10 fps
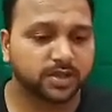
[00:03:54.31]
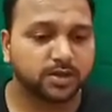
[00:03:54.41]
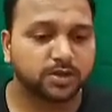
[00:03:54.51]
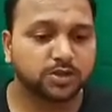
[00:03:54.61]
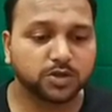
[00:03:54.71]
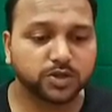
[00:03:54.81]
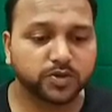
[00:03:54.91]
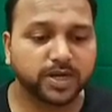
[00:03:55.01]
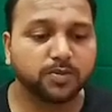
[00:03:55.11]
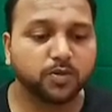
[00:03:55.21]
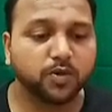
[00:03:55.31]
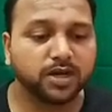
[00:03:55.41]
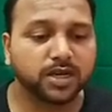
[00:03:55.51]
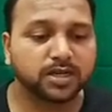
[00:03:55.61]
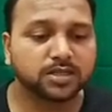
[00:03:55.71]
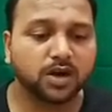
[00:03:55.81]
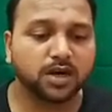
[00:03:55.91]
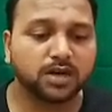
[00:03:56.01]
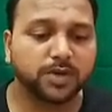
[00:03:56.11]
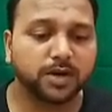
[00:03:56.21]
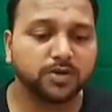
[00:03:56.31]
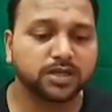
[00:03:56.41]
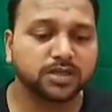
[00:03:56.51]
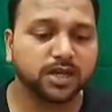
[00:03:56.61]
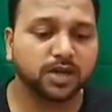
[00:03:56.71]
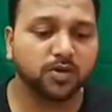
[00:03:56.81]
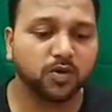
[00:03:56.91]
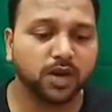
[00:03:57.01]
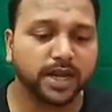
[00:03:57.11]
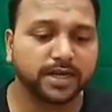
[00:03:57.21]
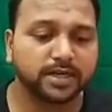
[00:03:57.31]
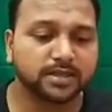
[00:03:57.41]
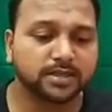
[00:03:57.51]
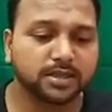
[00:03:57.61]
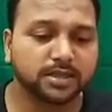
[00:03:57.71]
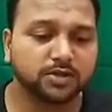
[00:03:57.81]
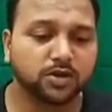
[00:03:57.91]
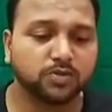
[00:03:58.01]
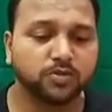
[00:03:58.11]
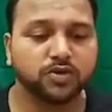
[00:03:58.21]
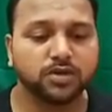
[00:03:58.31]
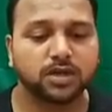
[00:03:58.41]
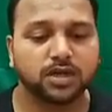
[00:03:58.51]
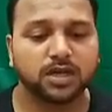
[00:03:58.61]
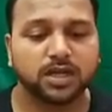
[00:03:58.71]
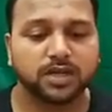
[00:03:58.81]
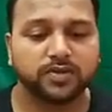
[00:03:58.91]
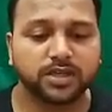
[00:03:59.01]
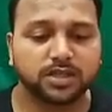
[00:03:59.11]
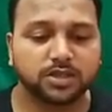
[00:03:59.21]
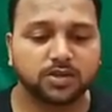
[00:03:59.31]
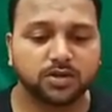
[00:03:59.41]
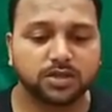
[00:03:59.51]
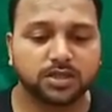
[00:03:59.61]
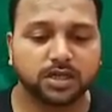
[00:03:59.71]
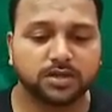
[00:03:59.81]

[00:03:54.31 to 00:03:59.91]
So student, moon does not produces their own light. This is your moon, this is your sun.